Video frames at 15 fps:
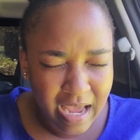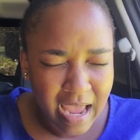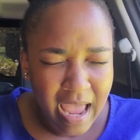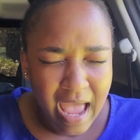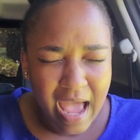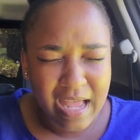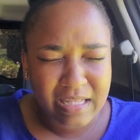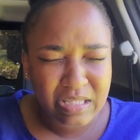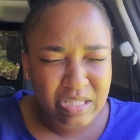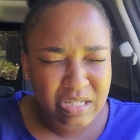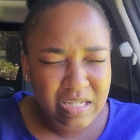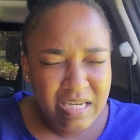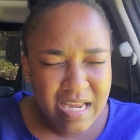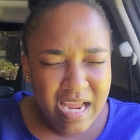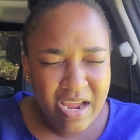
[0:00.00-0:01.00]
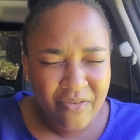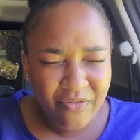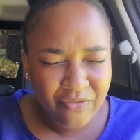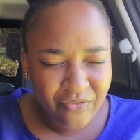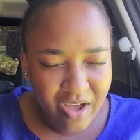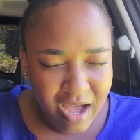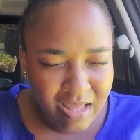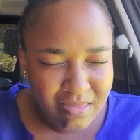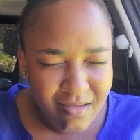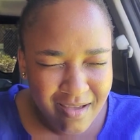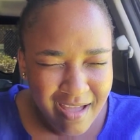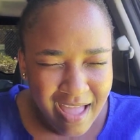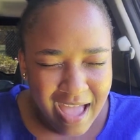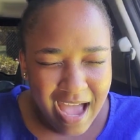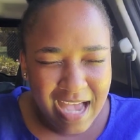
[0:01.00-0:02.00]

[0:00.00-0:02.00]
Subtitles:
And today, Father,